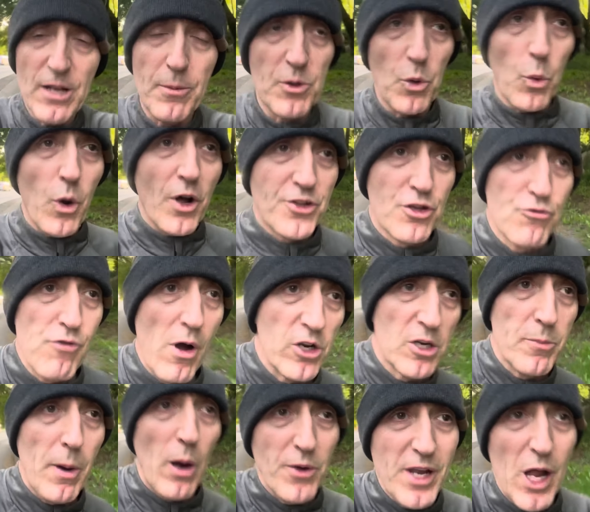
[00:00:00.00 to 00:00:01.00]
up towards the
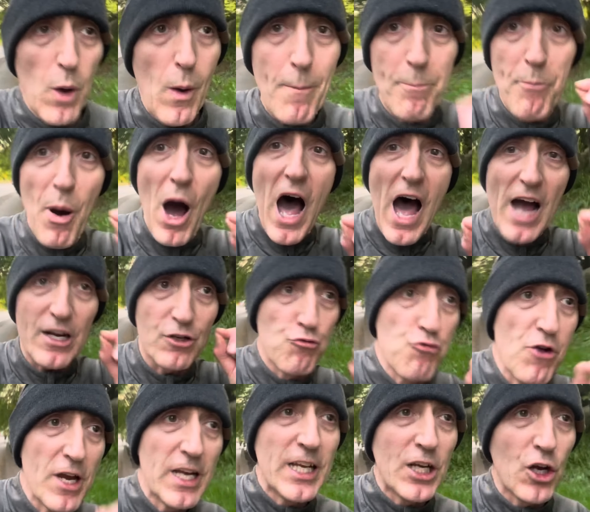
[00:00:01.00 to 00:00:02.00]
roundabout now. I'm parked
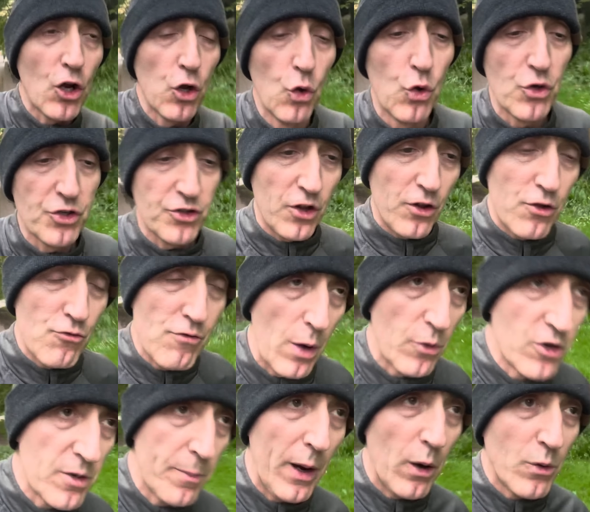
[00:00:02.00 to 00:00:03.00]
really close to the
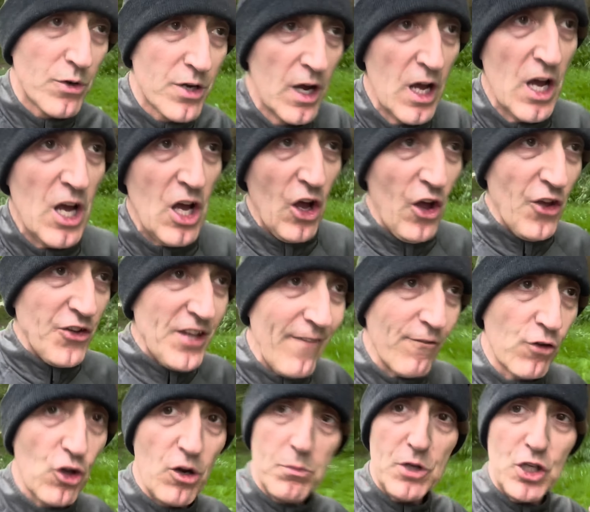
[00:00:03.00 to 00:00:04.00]
roundabout, so I
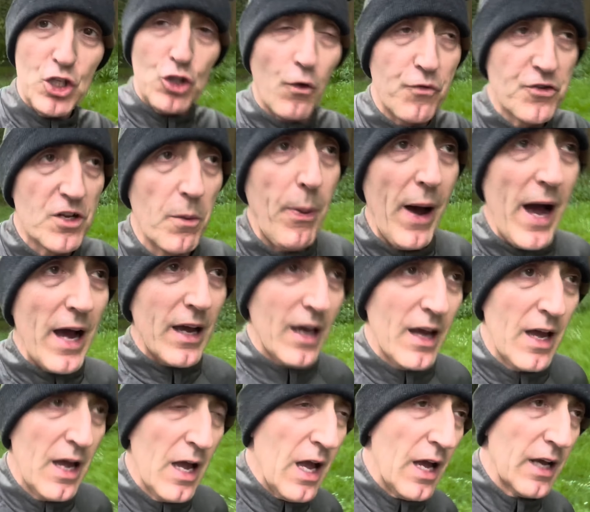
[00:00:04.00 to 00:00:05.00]
haven't got my stuff to pack,
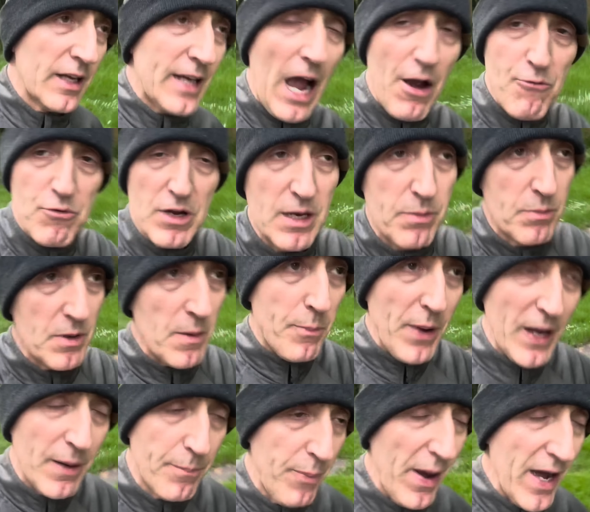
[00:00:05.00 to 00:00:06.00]
carry, my
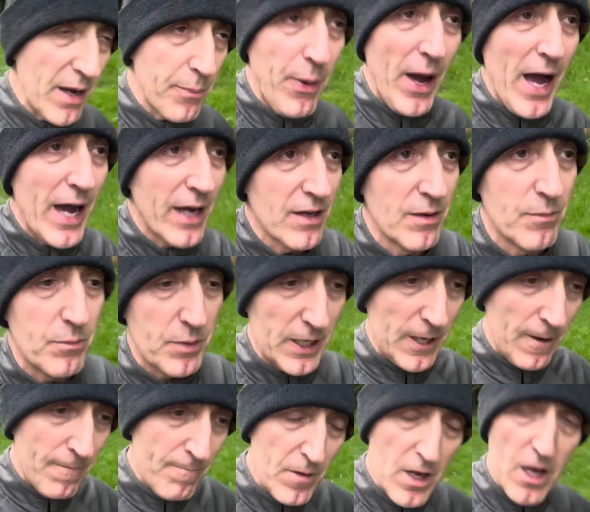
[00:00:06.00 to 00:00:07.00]
big backpack and my
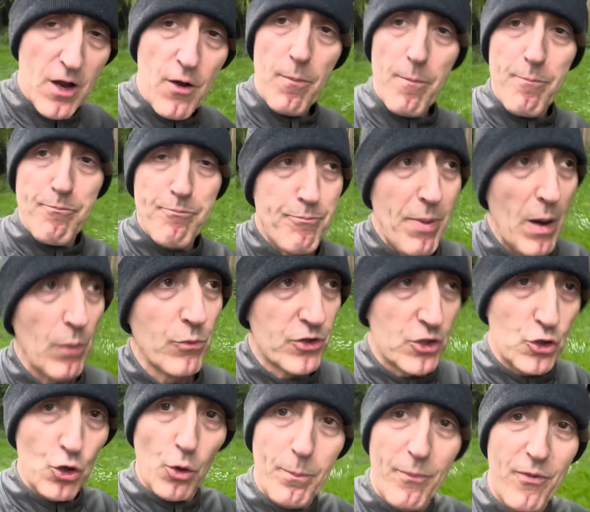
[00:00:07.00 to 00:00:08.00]

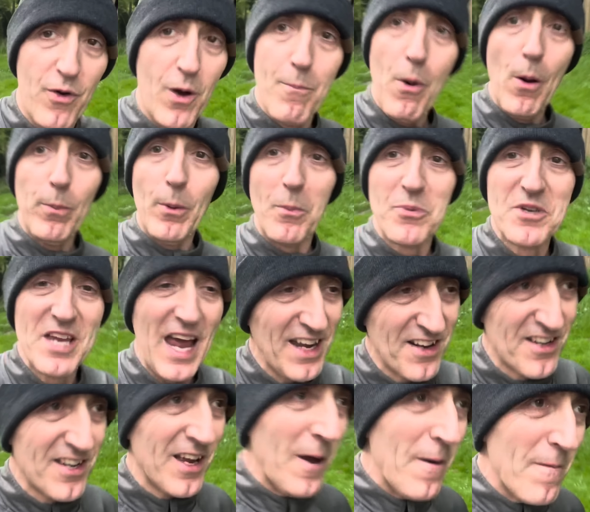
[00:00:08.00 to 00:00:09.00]
bouncy up, pop-up
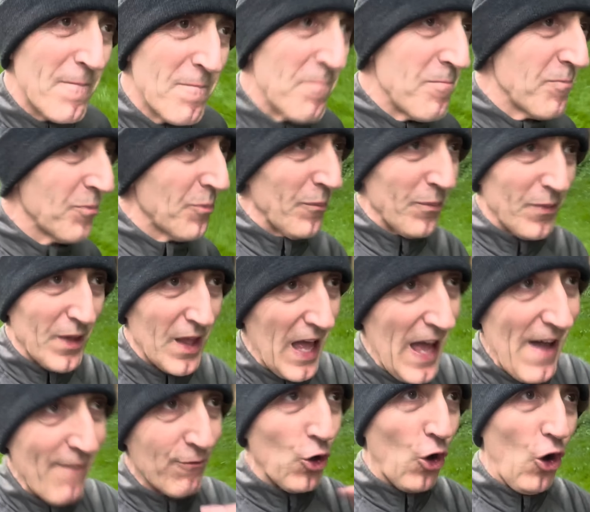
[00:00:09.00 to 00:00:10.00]
tent.
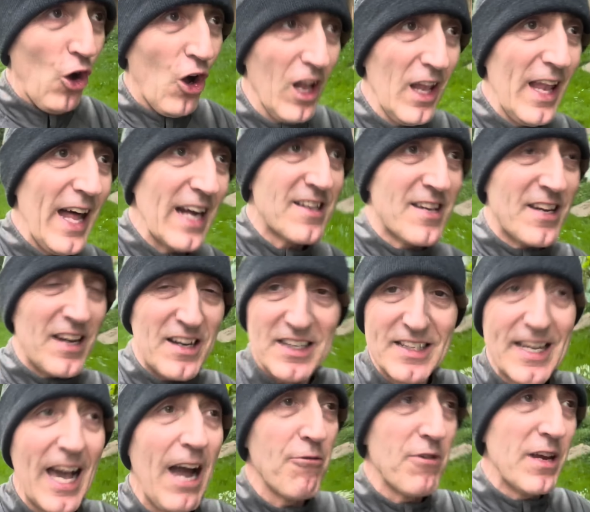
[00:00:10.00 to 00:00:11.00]
I've got all that to
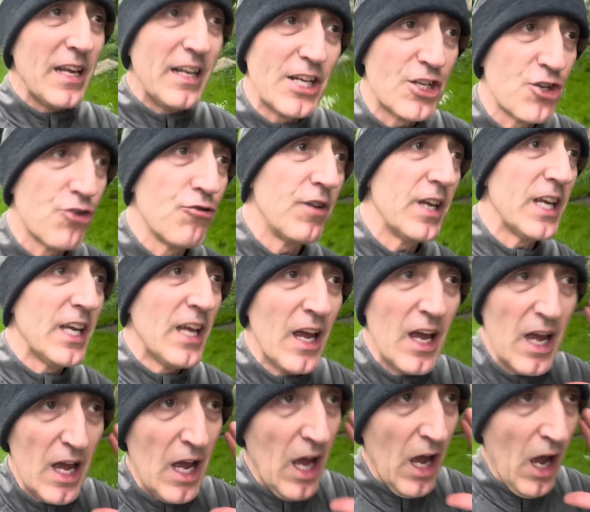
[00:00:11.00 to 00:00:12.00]
carry literally
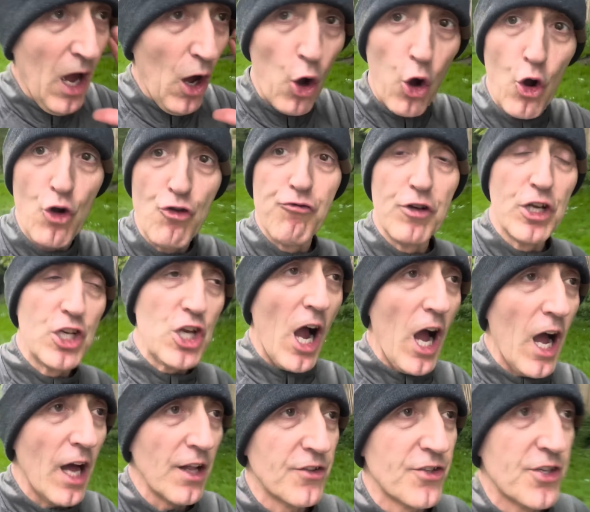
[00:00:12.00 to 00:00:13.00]
100
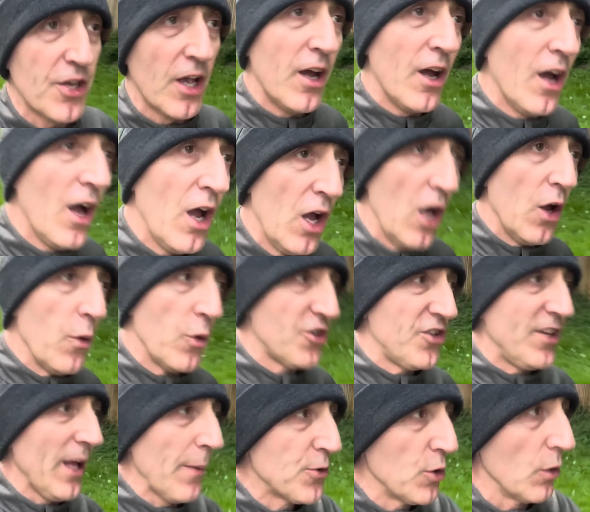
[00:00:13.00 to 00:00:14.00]
yards, which
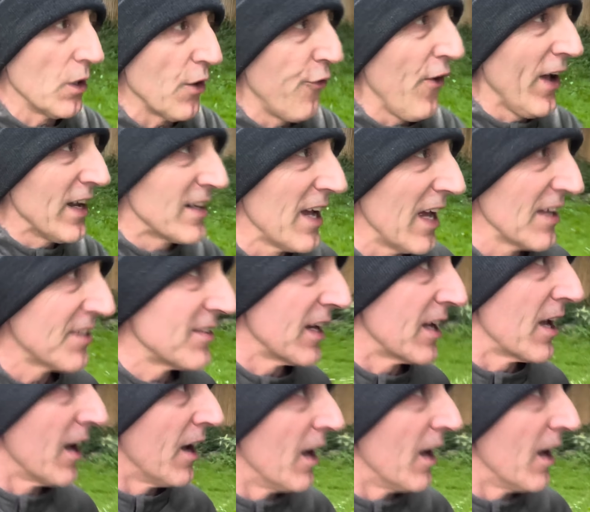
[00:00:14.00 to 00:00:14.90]
is absolutely fantastic.